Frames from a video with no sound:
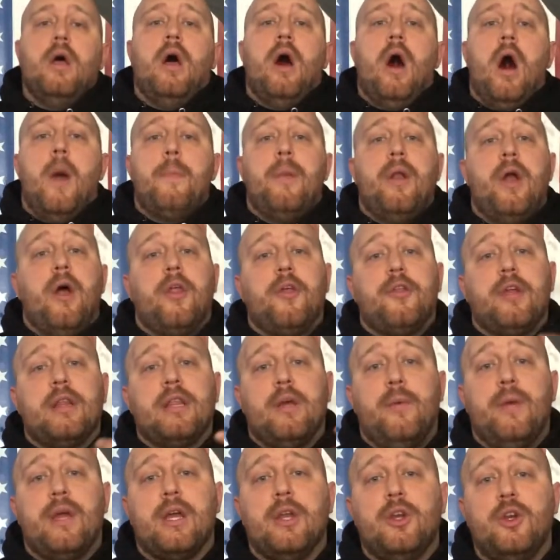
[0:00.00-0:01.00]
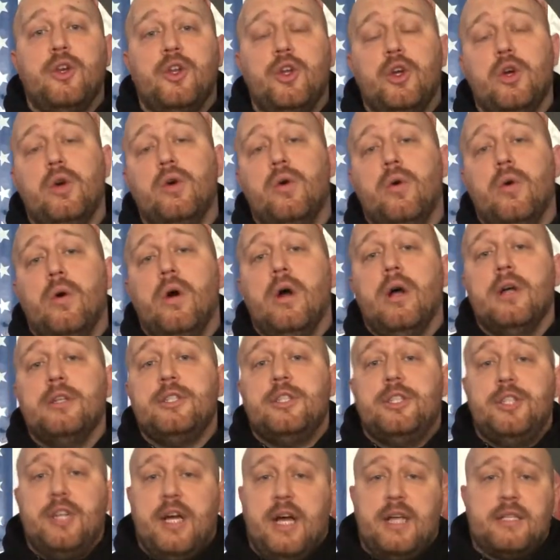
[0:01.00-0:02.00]
Another thing that we can do
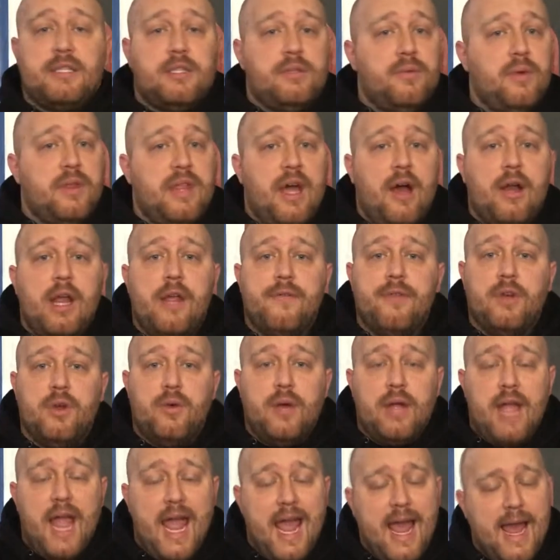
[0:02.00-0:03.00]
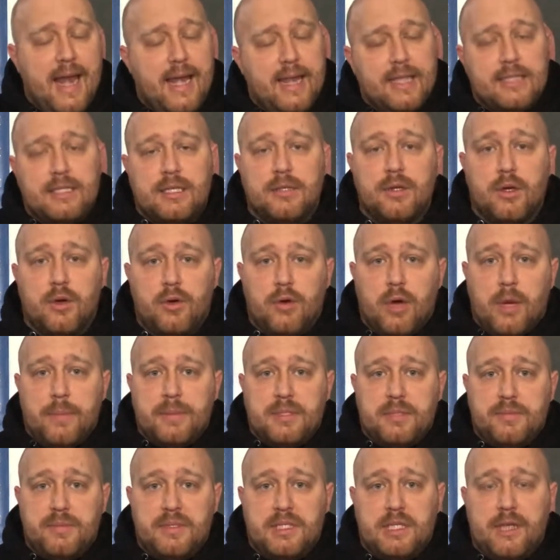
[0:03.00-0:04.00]
just without even doing any grip
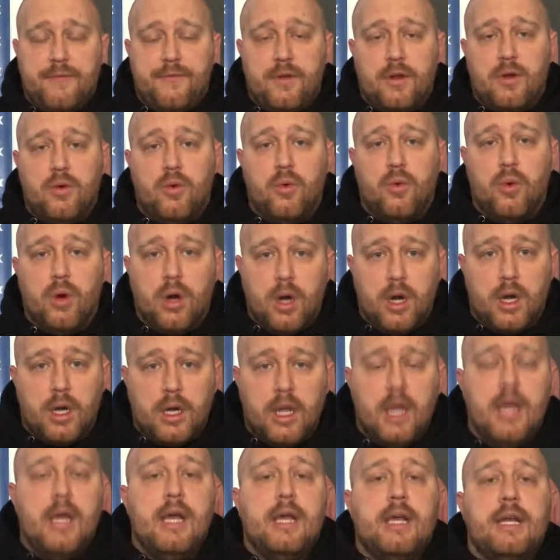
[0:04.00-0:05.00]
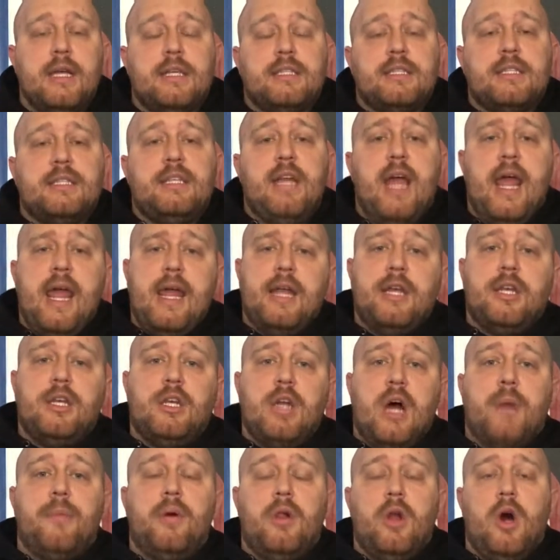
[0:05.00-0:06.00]
specific work is staying
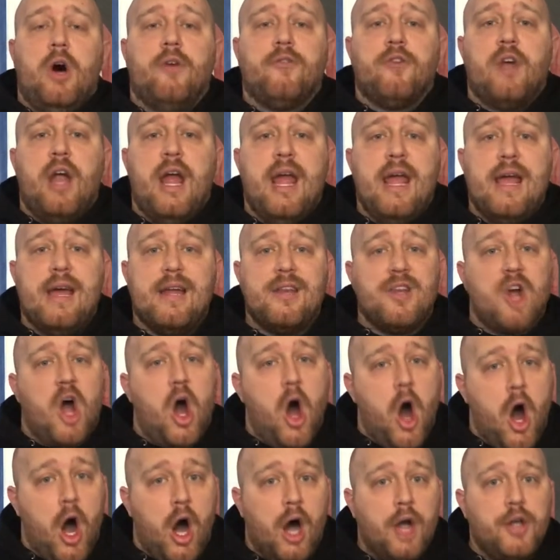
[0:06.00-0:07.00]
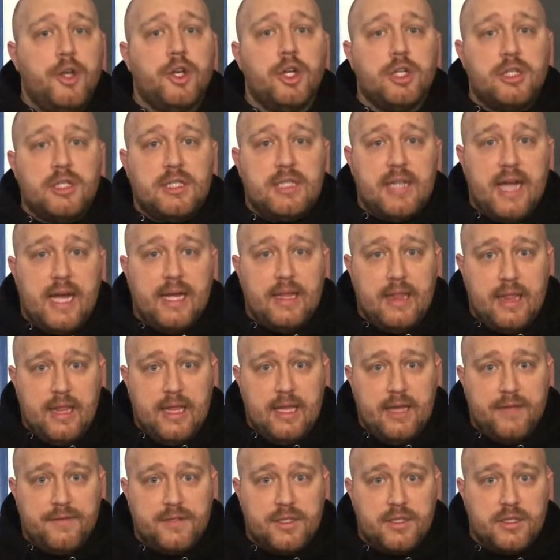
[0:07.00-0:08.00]
double overhand on your
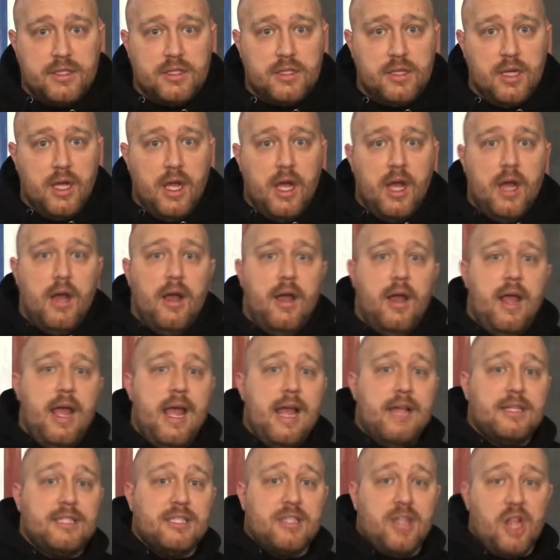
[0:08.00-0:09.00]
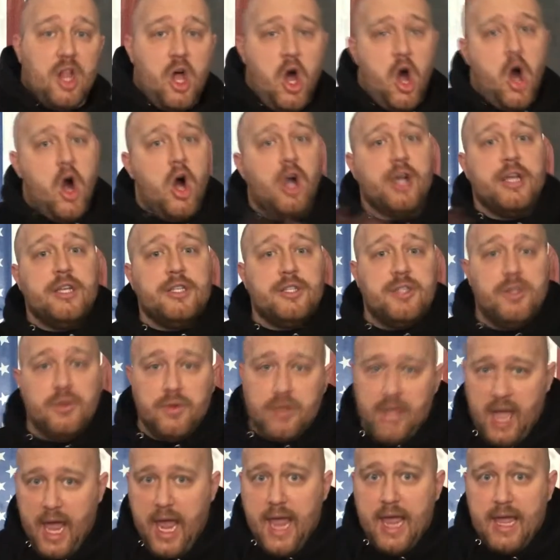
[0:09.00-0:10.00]
deadlifts as long as you
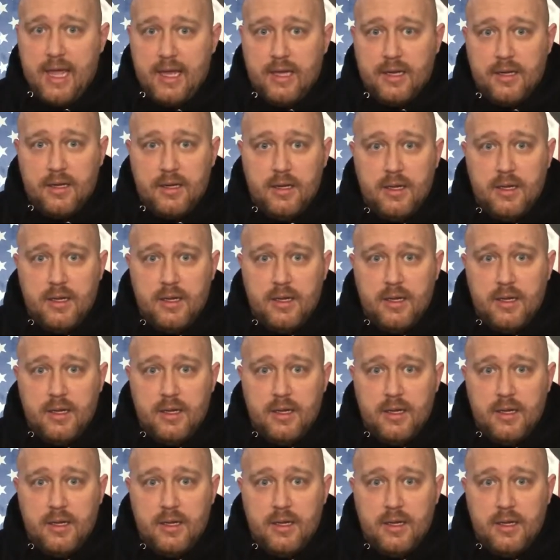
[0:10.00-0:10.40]
can.